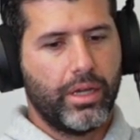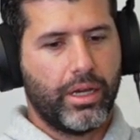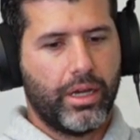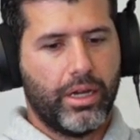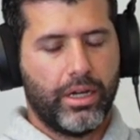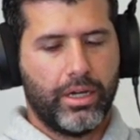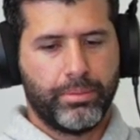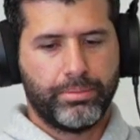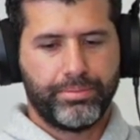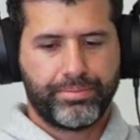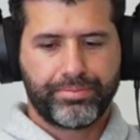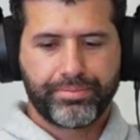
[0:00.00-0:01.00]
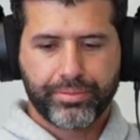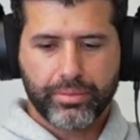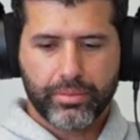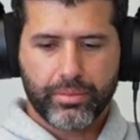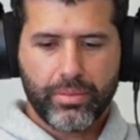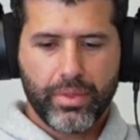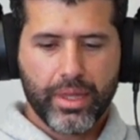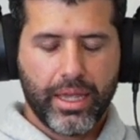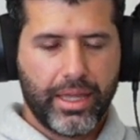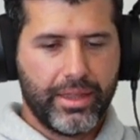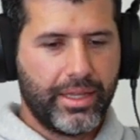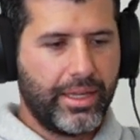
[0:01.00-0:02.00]
And
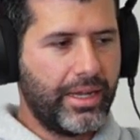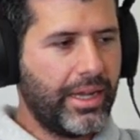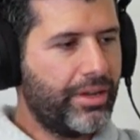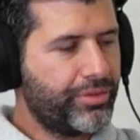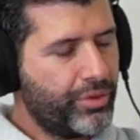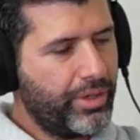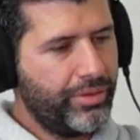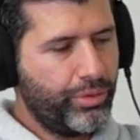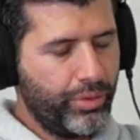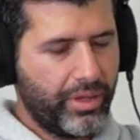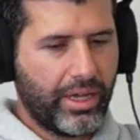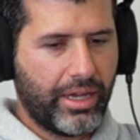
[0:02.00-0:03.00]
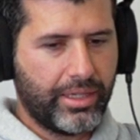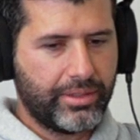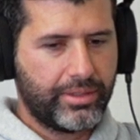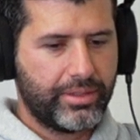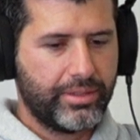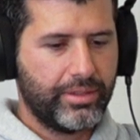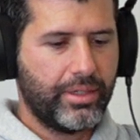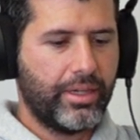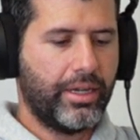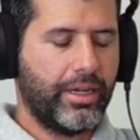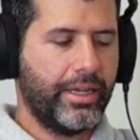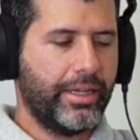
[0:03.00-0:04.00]
then after I do that,
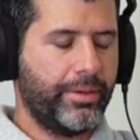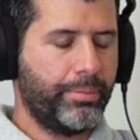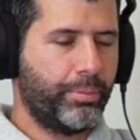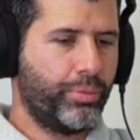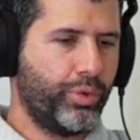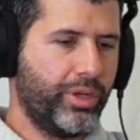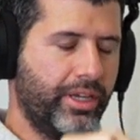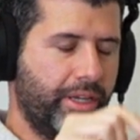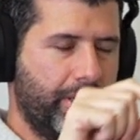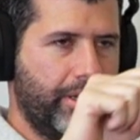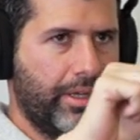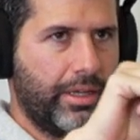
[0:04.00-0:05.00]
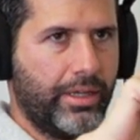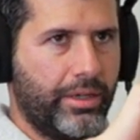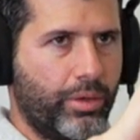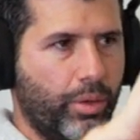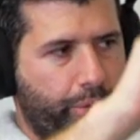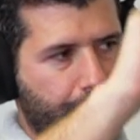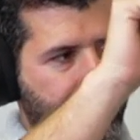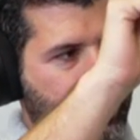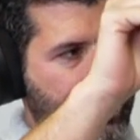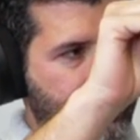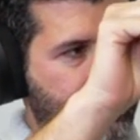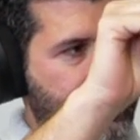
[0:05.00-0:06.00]
I bring in an
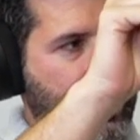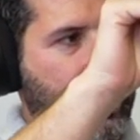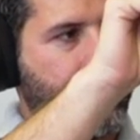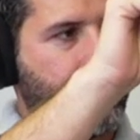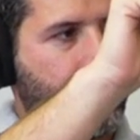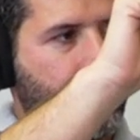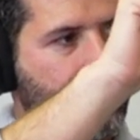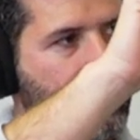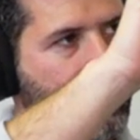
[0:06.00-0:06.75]
035 catheter